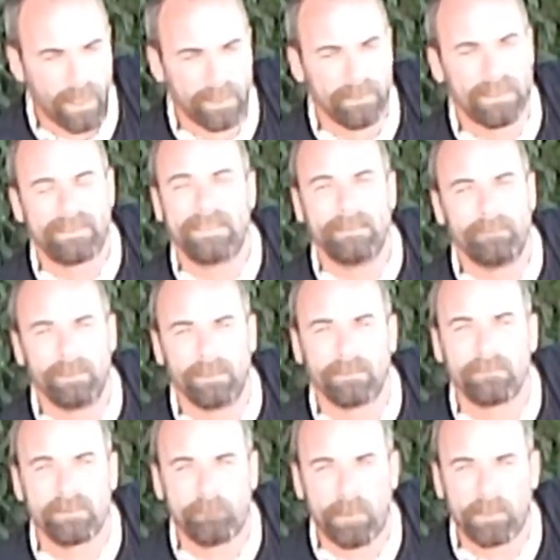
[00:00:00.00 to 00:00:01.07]
I'd like to give
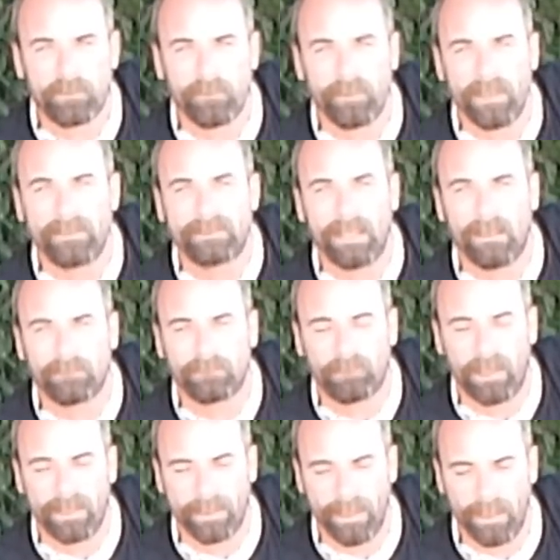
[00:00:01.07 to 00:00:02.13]
a special thanks out
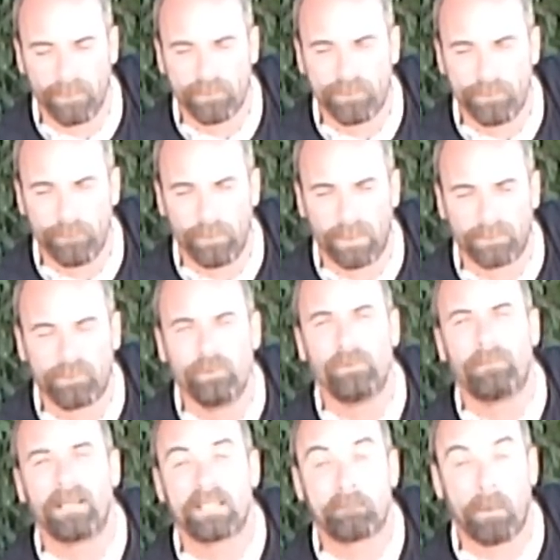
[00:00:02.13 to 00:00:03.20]
right now to
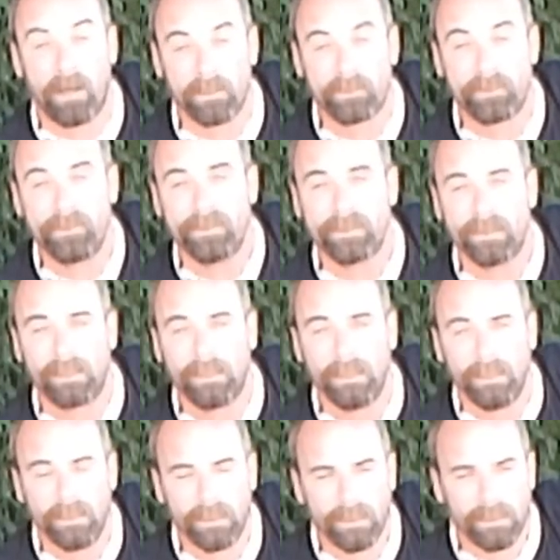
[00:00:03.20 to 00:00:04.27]
2 of my sponsors.
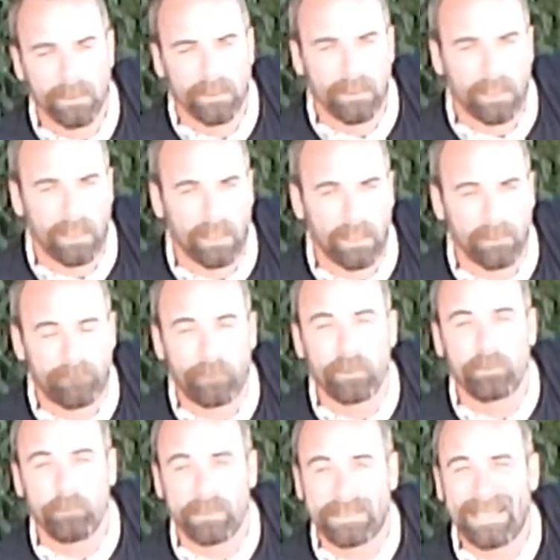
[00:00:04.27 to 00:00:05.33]
The
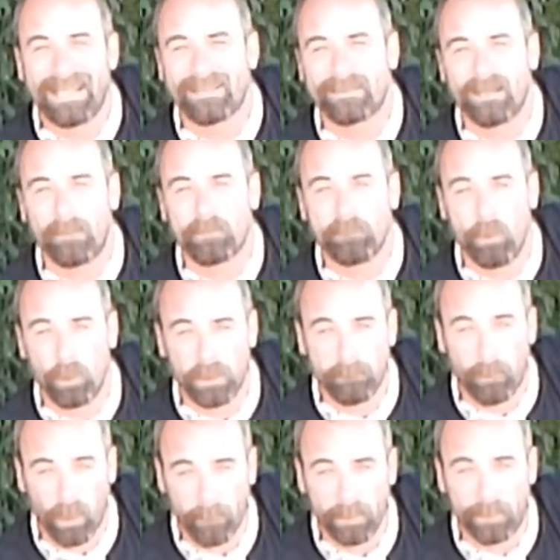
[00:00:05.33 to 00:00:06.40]
first was Can't Stop
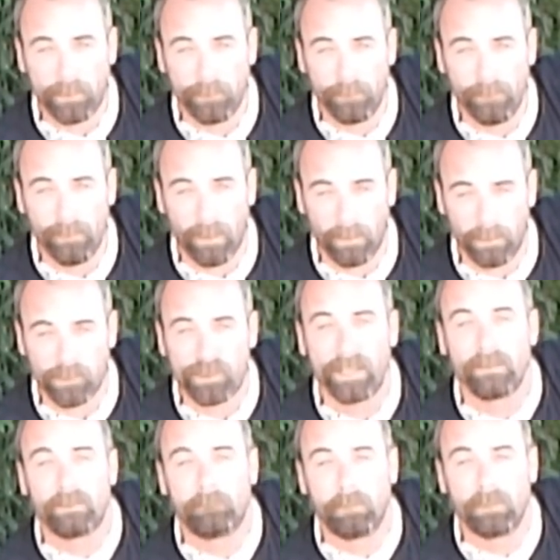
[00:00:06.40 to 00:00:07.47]
Smoking Barbecue on
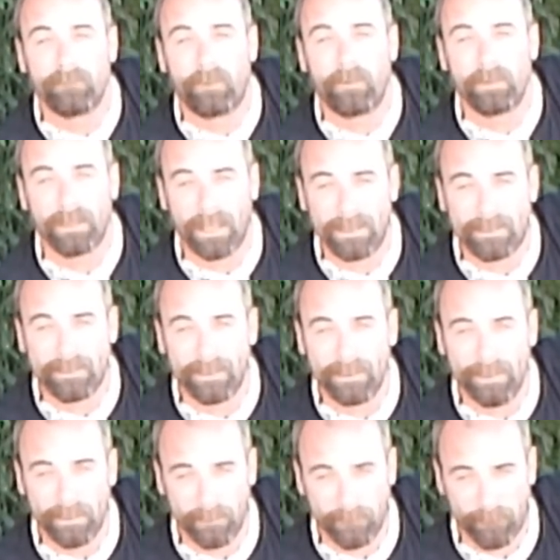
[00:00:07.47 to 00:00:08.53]
Chandler Boulevard and
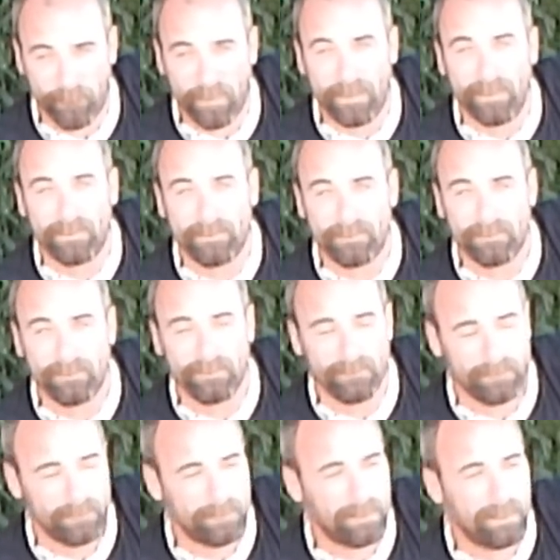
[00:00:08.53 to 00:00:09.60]
I-10 here in Phoenix,
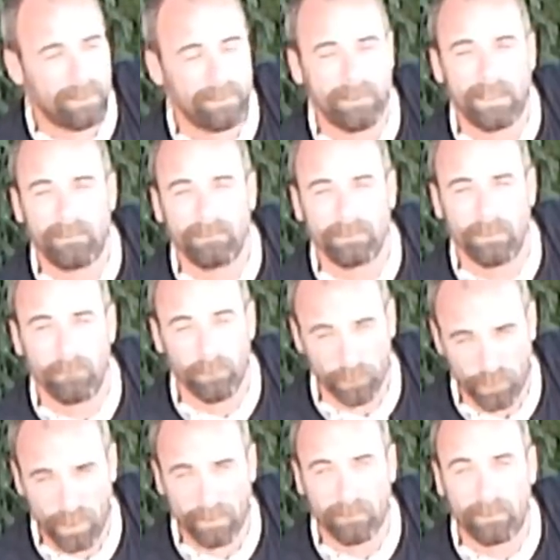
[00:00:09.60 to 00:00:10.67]
Arizona, or
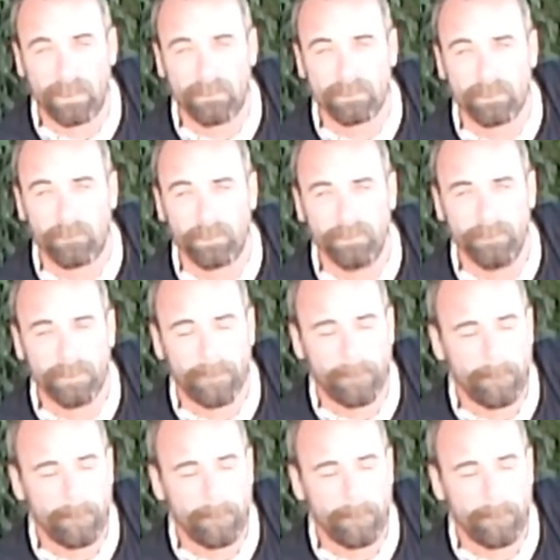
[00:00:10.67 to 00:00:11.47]
Chandler, Arizona.